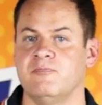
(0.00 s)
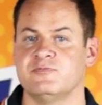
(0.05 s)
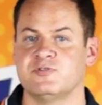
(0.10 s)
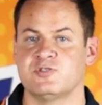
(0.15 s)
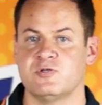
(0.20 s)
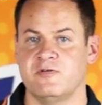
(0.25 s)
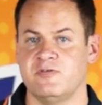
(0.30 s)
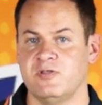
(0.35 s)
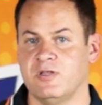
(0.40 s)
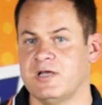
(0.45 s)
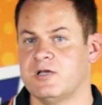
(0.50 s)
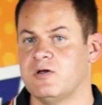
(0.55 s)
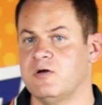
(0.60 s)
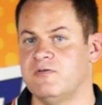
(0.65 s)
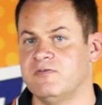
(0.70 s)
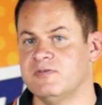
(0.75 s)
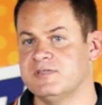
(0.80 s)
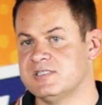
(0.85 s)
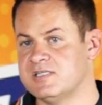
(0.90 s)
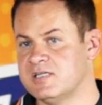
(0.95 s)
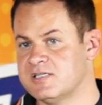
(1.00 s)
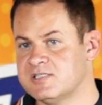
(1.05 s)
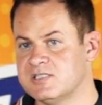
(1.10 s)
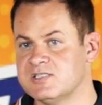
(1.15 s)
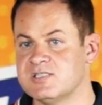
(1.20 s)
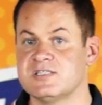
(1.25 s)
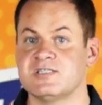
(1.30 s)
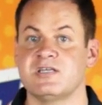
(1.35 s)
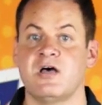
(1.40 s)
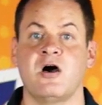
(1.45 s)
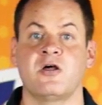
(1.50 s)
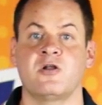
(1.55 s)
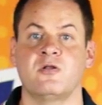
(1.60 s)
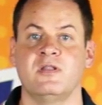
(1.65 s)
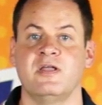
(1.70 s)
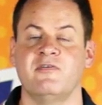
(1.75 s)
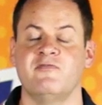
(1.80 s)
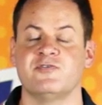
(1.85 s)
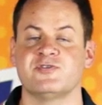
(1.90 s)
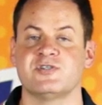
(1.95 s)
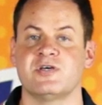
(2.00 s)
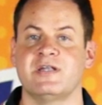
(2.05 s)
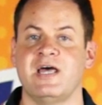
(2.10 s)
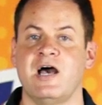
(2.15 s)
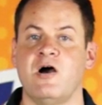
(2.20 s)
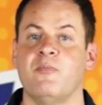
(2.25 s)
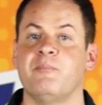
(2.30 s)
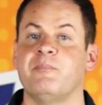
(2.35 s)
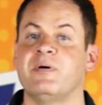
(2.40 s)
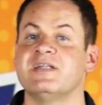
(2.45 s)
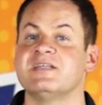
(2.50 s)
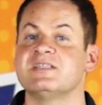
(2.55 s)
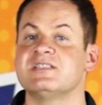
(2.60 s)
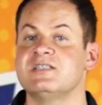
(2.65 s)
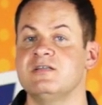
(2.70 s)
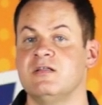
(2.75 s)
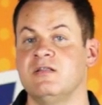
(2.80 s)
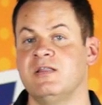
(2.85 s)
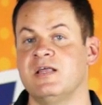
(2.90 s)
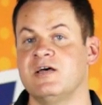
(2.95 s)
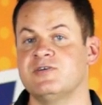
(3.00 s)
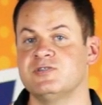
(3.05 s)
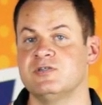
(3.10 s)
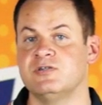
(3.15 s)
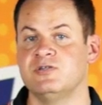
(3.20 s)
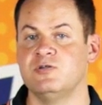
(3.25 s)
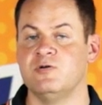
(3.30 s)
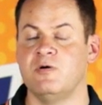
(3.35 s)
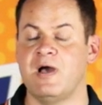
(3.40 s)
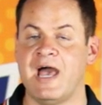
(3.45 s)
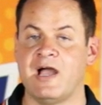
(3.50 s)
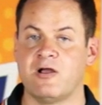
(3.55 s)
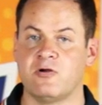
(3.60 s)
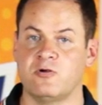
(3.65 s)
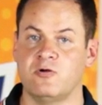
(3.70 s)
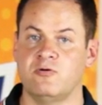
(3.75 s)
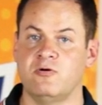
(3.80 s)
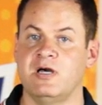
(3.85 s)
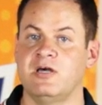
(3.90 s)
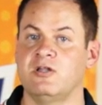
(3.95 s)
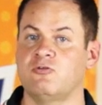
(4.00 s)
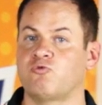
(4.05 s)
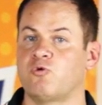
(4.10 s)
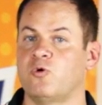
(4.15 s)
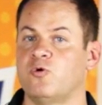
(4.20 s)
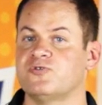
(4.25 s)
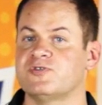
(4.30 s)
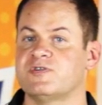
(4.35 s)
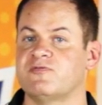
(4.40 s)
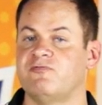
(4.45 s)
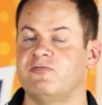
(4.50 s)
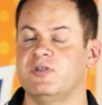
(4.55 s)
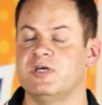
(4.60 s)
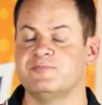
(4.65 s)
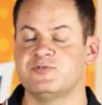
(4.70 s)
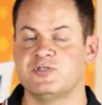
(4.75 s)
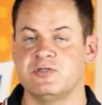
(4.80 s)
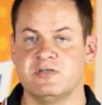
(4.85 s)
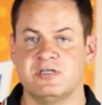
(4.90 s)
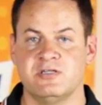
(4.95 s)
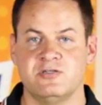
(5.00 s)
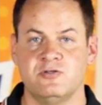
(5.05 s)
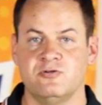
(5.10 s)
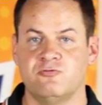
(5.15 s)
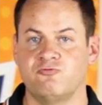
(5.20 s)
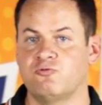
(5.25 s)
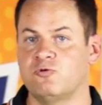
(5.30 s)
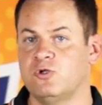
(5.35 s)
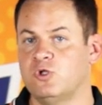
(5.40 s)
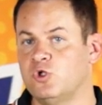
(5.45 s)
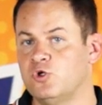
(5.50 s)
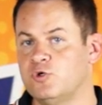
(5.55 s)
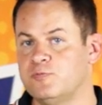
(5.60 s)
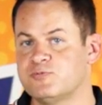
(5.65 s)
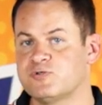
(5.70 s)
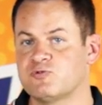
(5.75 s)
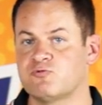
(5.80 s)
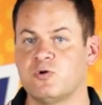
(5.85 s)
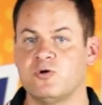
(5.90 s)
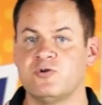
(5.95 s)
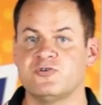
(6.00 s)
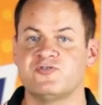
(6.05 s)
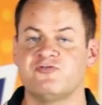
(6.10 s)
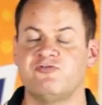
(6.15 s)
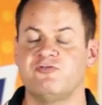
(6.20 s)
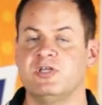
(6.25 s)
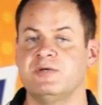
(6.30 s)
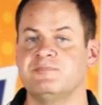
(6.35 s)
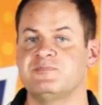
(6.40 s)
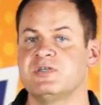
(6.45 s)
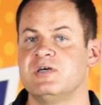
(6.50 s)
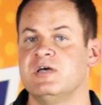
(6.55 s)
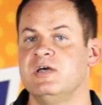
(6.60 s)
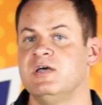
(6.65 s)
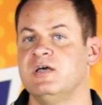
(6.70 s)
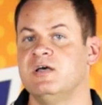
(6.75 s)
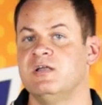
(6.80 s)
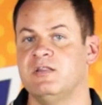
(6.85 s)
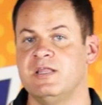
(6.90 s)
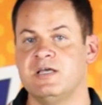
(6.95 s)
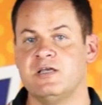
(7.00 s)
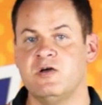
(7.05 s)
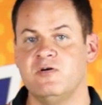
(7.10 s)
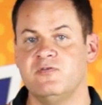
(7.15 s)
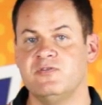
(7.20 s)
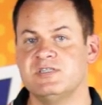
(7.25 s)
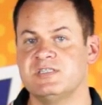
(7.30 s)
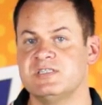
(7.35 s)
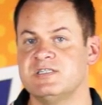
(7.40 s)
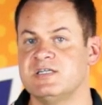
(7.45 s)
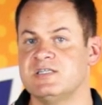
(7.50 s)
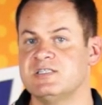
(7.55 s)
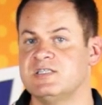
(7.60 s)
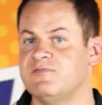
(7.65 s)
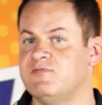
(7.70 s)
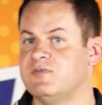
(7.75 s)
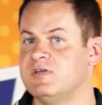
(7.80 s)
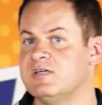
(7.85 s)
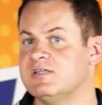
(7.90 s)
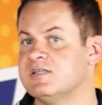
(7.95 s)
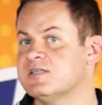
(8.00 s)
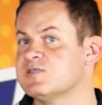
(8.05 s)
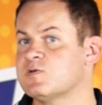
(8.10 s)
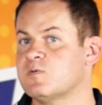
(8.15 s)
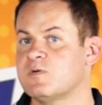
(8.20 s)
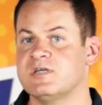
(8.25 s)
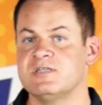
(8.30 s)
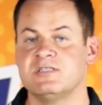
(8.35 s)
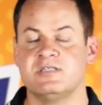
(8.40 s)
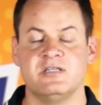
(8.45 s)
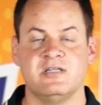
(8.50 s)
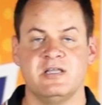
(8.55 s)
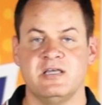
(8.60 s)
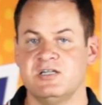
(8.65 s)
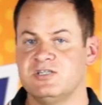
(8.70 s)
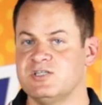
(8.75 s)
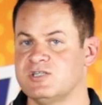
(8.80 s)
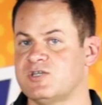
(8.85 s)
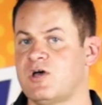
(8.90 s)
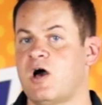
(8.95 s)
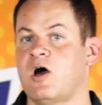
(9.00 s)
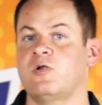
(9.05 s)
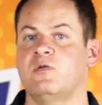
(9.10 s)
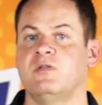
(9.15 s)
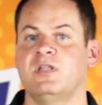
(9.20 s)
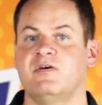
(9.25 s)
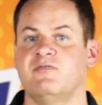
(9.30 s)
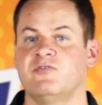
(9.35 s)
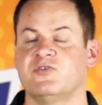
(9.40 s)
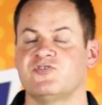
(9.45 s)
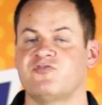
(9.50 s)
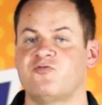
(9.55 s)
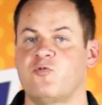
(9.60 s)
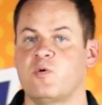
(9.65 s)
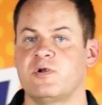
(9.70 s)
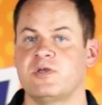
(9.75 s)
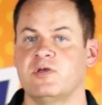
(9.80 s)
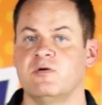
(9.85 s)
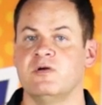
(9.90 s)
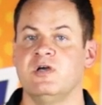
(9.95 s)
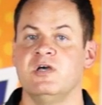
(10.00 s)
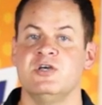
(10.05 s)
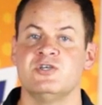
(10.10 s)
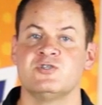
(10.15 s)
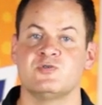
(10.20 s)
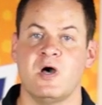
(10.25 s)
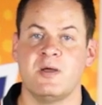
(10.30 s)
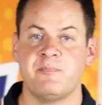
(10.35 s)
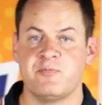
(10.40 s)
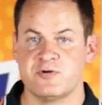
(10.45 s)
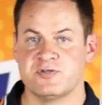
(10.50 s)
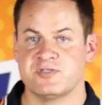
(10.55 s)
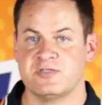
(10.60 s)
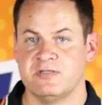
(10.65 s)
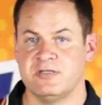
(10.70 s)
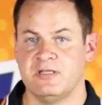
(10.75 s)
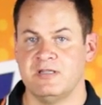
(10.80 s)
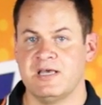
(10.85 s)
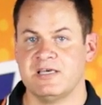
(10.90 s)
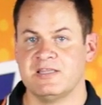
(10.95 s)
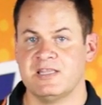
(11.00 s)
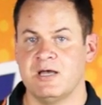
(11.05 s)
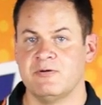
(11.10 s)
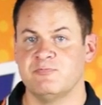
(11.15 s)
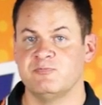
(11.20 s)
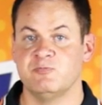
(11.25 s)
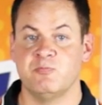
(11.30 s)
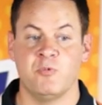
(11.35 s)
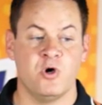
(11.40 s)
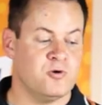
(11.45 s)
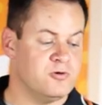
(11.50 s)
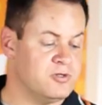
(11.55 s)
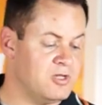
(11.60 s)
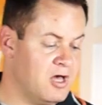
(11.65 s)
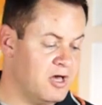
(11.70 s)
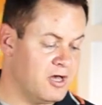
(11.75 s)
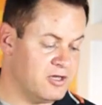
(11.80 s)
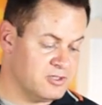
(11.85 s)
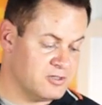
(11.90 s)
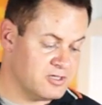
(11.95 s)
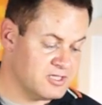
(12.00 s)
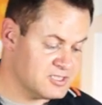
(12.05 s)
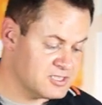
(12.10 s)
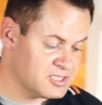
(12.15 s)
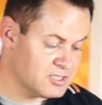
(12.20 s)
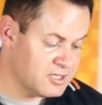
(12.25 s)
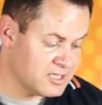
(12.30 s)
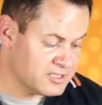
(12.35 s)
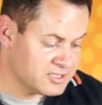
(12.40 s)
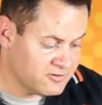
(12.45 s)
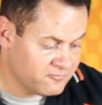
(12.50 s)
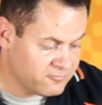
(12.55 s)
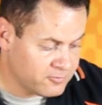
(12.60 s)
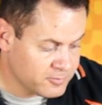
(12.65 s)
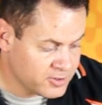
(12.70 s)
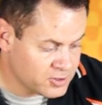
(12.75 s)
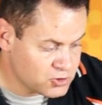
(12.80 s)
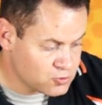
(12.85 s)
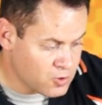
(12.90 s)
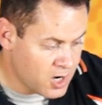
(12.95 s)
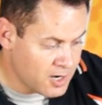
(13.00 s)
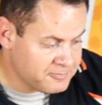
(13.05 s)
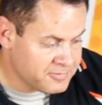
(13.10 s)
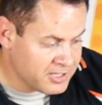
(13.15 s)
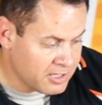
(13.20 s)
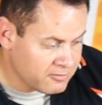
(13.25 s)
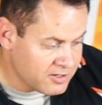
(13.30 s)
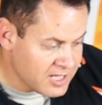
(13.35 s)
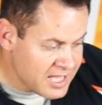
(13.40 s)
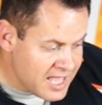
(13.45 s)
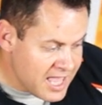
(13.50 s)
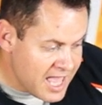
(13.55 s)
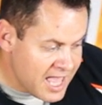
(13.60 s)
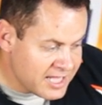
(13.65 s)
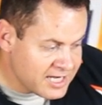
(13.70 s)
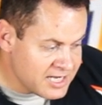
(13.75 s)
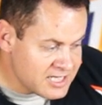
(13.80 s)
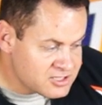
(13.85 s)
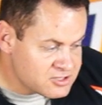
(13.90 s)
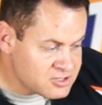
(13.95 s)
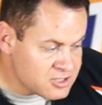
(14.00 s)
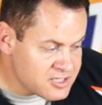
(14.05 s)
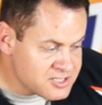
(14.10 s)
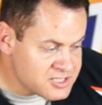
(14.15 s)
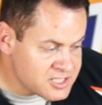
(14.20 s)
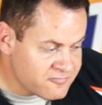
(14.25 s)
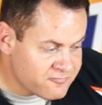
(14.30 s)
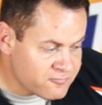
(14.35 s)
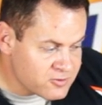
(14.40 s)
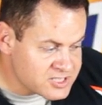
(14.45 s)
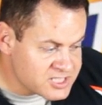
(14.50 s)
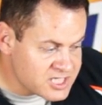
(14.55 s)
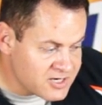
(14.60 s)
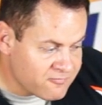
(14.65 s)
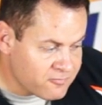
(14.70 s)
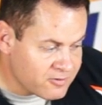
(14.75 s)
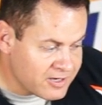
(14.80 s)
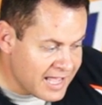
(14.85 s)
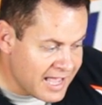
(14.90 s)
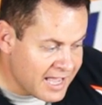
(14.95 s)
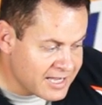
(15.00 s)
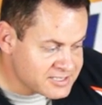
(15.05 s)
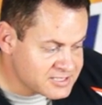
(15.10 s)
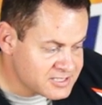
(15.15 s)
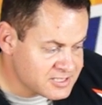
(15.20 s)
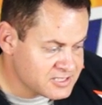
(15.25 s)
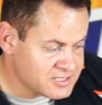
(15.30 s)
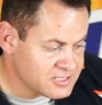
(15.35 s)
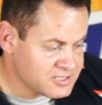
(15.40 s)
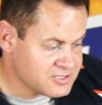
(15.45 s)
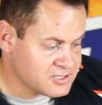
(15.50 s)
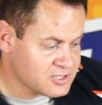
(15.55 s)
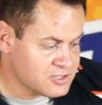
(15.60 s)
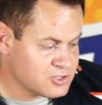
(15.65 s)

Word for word: So you let go of the sticks, it just auto levels on out, but it still allows you to do acro and rolls and flips. So you can do loops, rolls, flips. Let go of the sticks if you get disoriented, and it just auto levels for you. So I personally like that mode. You can select it from the drop down, and it does it for different axes.